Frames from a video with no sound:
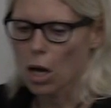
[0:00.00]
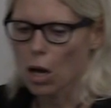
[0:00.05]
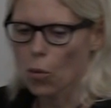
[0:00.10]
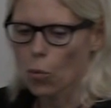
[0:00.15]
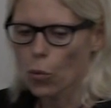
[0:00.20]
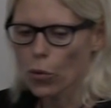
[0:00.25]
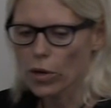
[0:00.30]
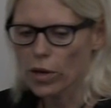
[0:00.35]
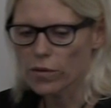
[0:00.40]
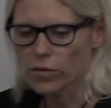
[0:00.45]

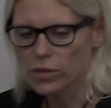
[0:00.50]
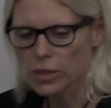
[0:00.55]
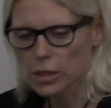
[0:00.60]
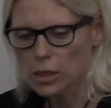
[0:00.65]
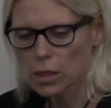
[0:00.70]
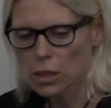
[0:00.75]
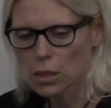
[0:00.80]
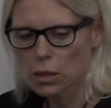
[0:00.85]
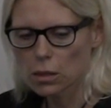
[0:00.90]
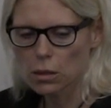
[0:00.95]
We have
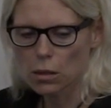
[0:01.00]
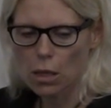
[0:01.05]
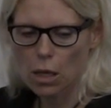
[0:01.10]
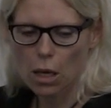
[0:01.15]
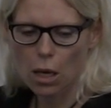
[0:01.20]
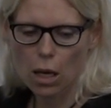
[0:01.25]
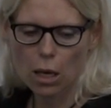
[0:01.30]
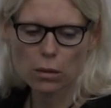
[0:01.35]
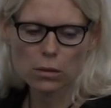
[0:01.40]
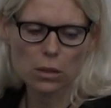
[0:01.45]
seen,
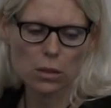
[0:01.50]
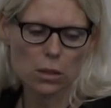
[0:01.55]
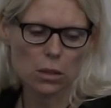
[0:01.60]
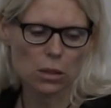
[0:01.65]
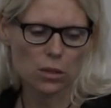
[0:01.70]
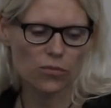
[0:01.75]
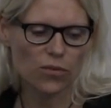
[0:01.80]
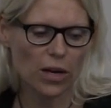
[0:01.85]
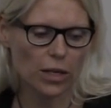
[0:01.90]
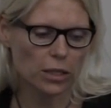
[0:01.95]
this
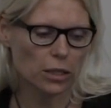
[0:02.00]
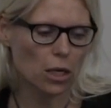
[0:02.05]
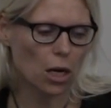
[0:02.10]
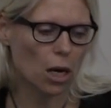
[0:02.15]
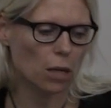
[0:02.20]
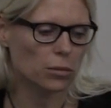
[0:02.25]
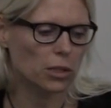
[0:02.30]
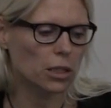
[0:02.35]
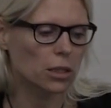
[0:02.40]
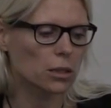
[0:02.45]
is very
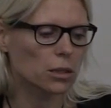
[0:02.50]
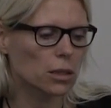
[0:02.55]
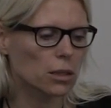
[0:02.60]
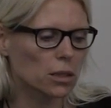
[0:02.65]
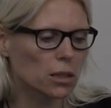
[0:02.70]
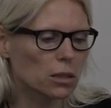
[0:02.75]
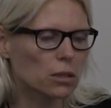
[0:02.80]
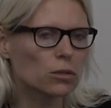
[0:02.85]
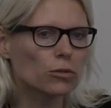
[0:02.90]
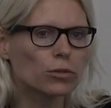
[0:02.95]
common, an
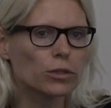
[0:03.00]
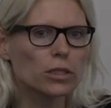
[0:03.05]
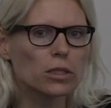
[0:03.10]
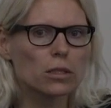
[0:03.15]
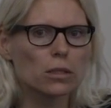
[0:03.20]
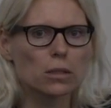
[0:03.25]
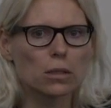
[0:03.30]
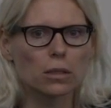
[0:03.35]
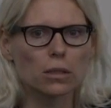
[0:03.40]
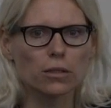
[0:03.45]

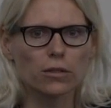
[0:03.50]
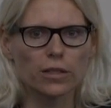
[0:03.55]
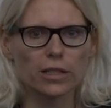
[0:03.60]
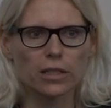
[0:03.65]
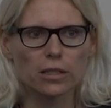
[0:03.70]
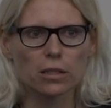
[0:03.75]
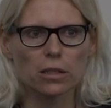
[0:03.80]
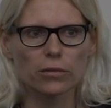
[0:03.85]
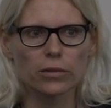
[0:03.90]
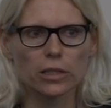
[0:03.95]
increase in
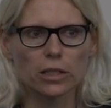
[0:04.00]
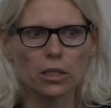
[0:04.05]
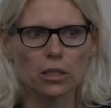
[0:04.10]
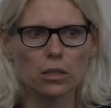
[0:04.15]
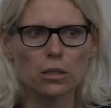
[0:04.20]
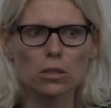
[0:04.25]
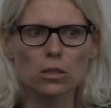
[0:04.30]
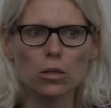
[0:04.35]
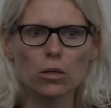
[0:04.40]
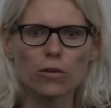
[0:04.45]

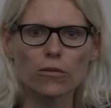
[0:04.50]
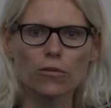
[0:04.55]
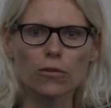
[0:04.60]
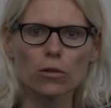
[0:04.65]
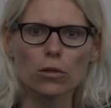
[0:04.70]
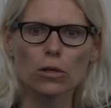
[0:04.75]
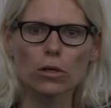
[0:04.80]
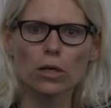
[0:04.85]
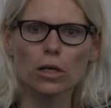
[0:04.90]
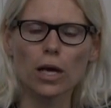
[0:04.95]
creativity. So if you
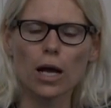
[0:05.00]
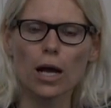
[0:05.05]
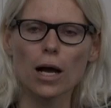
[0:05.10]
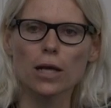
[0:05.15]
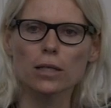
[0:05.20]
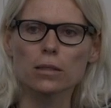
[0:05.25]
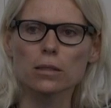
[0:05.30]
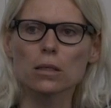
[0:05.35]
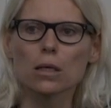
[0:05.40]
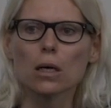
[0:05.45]
look
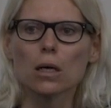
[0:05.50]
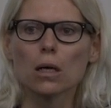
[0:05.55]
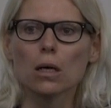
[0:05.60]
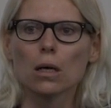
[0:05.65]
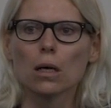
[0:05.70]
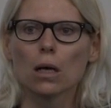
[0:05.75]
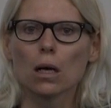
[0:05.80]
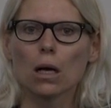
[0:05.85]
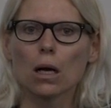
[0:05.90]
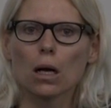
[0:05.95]
at,
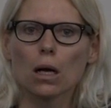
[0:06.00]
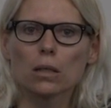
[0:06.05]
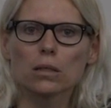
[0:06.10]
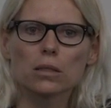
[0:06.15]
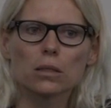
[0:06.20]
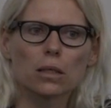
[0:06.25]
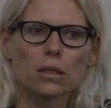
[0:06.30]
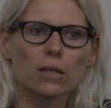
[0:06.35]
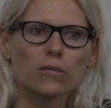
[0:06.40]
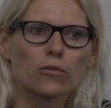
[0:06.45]

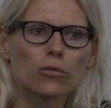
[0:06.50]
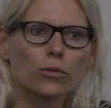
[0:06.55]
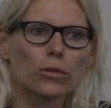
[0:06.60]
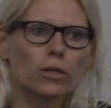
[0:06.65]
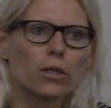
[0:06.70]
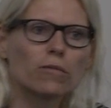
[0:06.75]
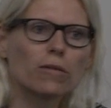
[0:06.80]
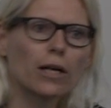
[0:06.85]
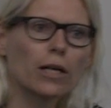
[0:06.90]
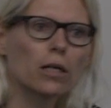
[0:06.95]
instead of
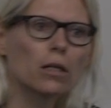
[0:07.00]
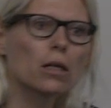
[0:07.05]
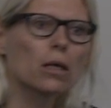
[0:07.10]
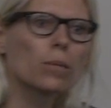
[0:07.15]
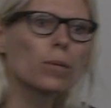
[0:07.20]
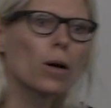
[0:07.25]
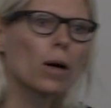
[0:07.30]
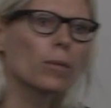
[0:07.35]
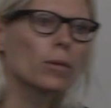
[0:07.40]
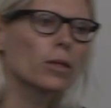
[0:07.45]
doing a regular
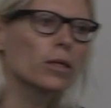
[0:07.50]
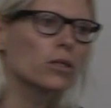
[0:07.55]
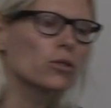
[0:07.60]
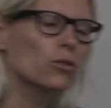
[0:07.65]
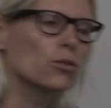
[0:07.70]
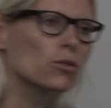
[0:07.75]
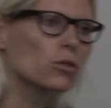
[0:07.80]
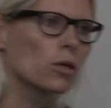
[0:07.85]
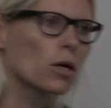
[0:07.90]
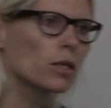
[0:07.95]

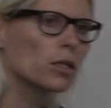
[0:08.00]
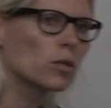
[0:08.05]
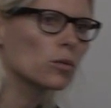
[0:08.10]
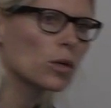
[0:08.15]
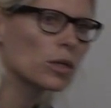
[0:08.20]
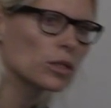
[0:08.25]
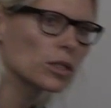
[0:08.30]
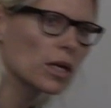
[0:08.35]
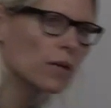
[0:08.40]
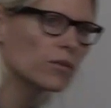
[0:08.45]
population study
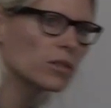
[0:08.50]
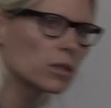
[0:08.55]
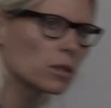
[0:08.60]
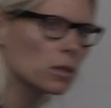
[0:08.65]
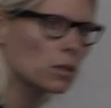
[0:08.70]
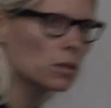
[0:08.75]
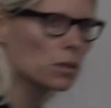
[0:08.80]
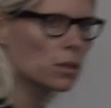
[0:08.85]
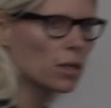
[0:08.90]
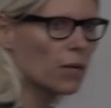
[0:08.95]
where you give it
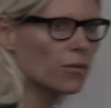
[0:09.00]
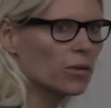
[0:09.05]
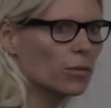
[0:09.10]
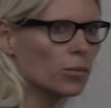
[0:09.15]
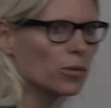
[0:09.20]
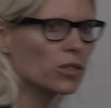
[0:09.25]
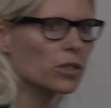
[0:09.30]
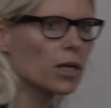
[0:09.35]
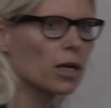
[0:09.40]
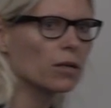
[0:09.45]
the
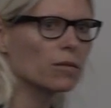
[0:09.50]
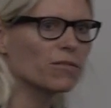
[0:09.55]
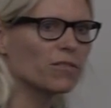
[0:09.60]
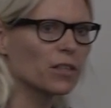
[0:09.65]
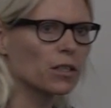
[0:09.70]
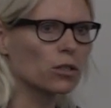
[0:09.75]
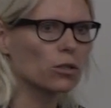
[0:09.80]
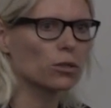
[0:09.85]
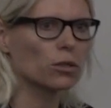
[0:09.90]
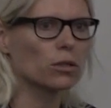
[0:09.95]
7%
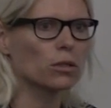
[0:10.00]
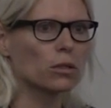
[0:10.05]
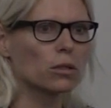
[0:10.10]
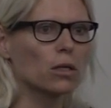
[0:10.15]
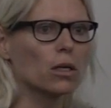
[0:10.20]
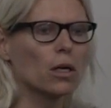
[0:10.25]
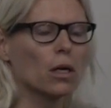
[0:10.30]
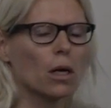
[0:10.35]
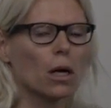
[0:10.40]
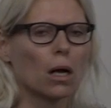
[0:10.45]
figure
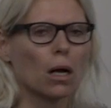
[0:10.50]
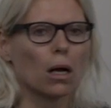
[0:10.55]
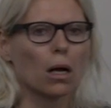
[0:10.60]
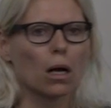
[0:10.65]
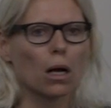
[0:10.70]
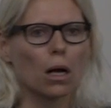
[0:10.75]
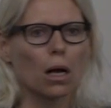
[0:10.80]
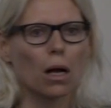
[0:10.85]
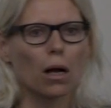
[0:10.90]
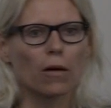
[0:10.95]

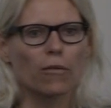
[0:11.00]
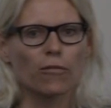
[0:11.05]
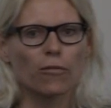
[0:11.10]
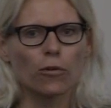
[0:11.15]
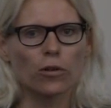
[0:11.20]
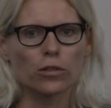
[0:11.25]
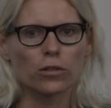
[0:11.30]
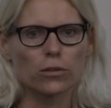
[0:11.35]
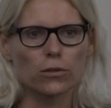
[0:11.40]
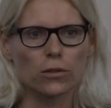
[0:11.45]

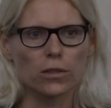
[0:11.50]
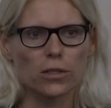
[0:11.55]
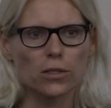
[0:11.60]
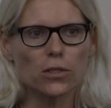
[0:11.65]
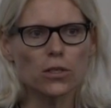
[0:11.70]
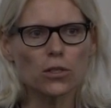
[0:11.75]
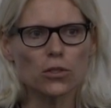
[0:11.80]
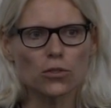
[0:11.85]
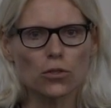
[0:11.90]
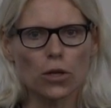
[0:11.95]
for
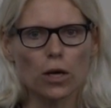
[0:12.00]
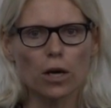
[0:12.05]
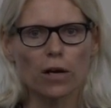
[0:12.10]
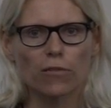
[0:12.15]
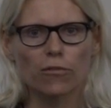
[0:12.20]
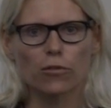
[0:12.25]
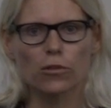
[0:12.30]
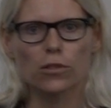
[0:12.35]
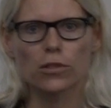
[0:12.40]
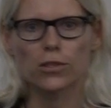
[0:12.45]
synesthesia,
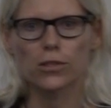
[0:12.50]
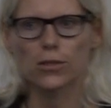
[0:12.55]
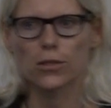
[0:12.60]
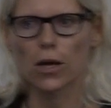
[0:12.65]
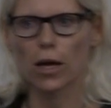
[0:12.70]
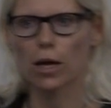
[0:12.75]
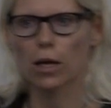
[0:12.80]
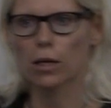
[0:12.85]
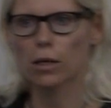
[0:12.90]
if you just